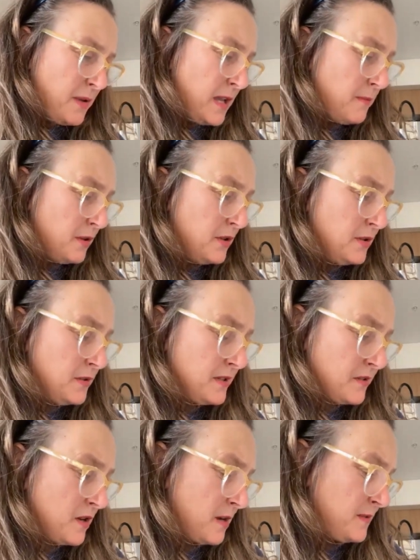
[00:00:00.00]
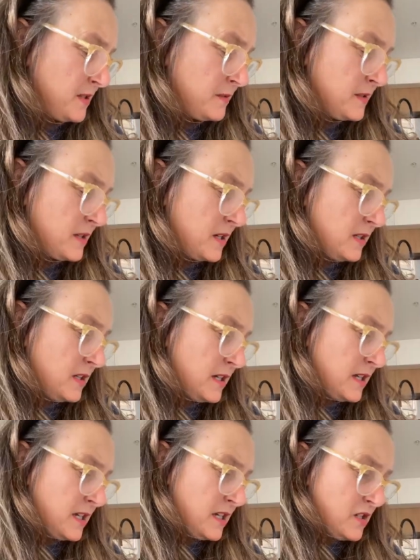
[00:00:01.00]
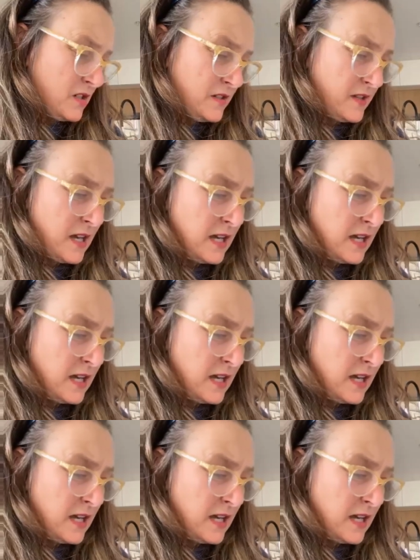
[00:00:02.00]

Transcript: people who describe suicidal ideations,